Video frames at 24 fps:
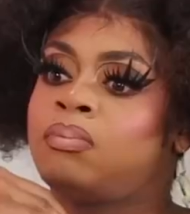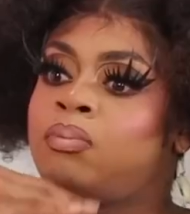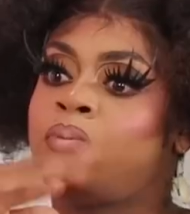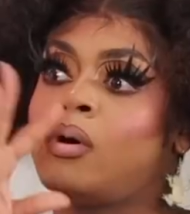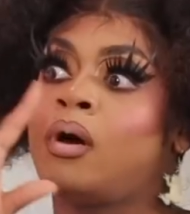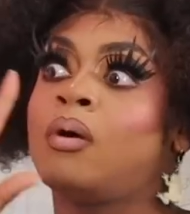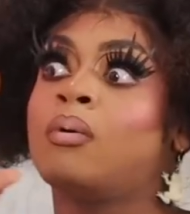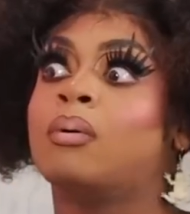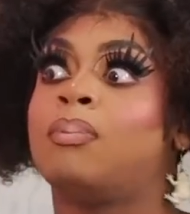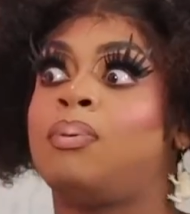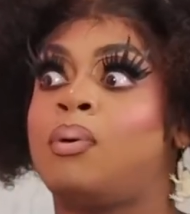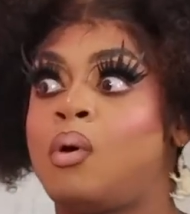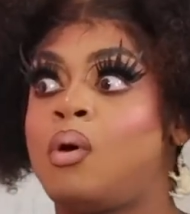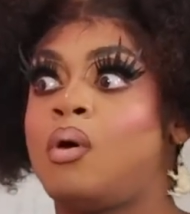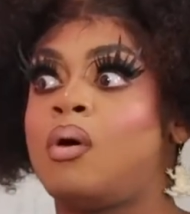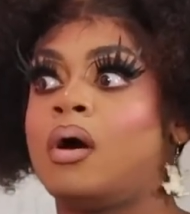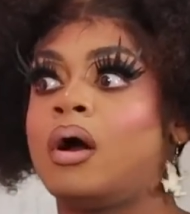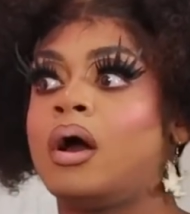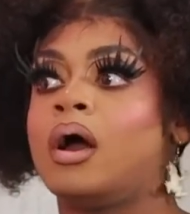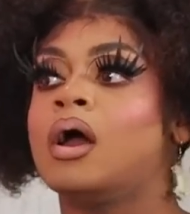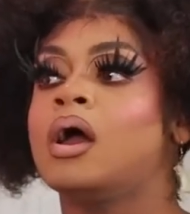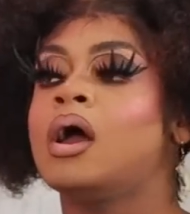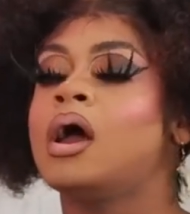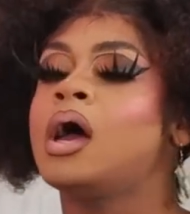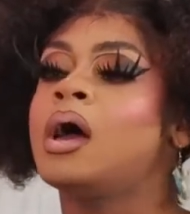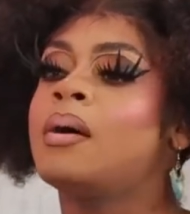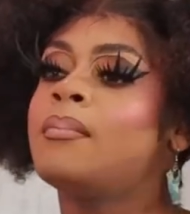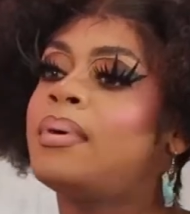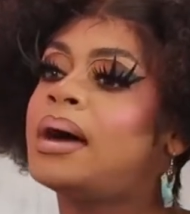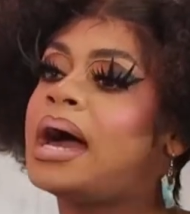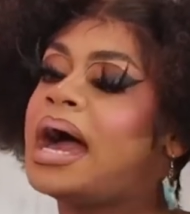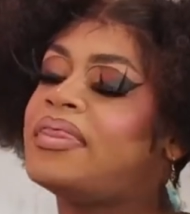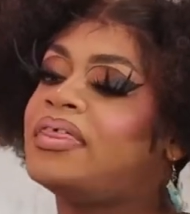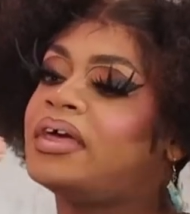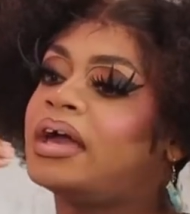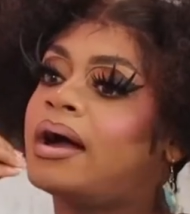We were poor,
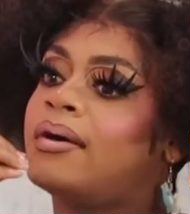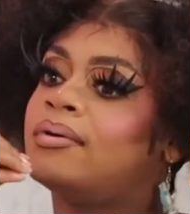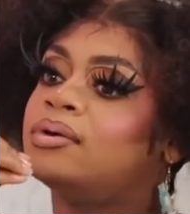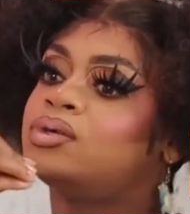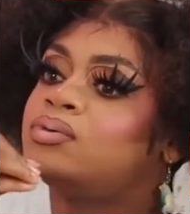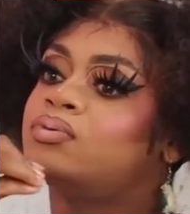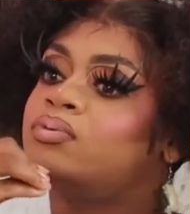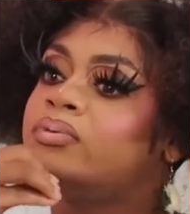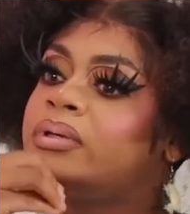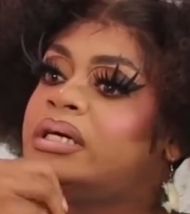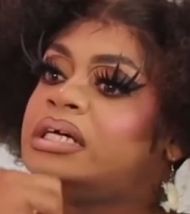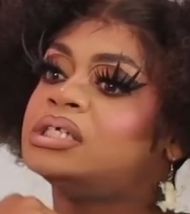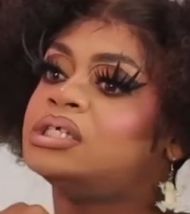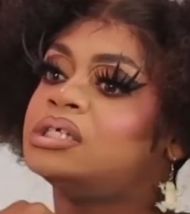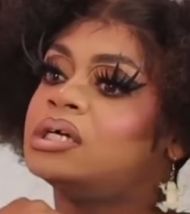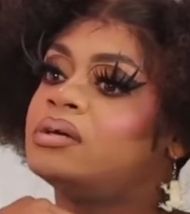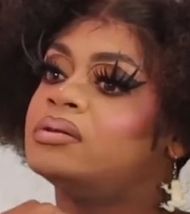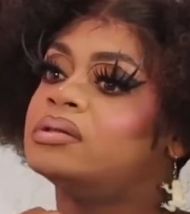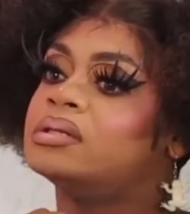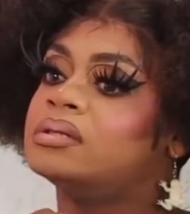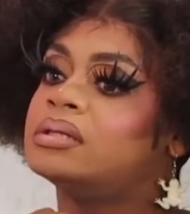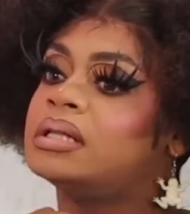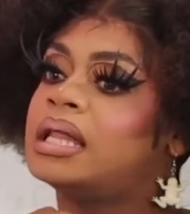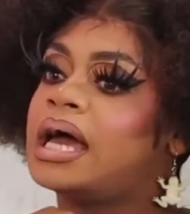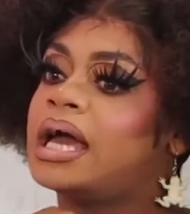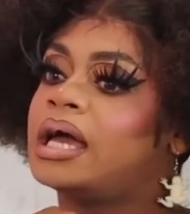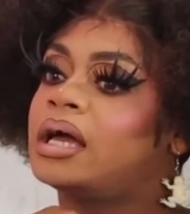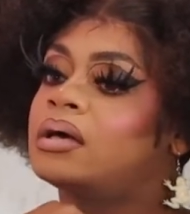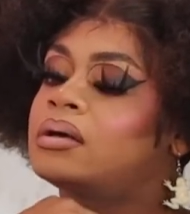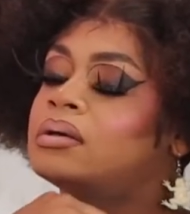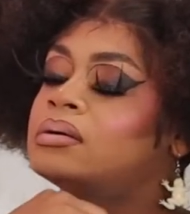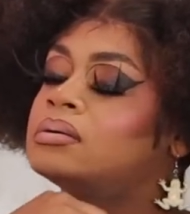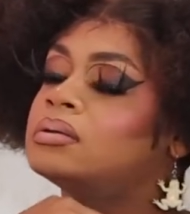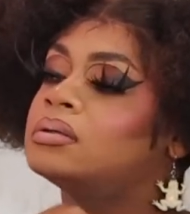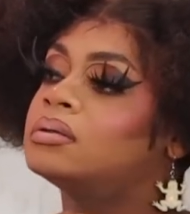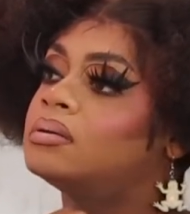but I think I was rich on like
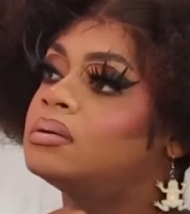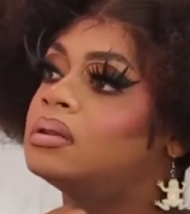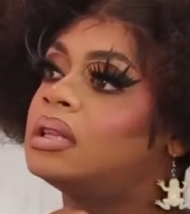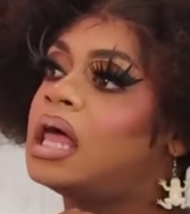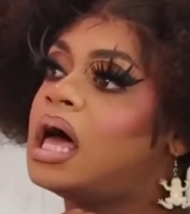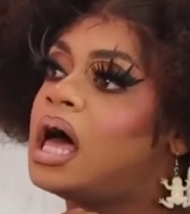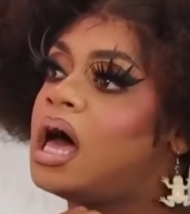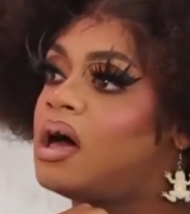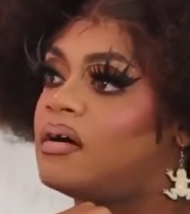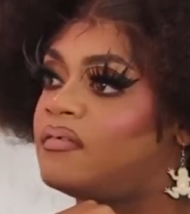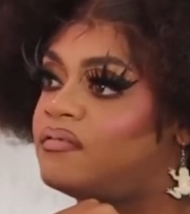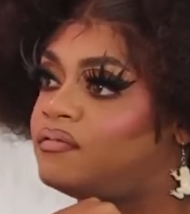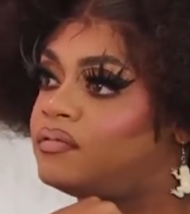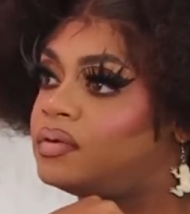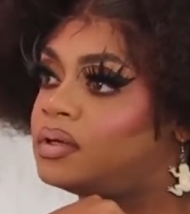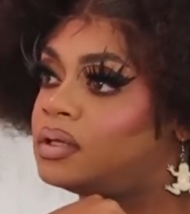love.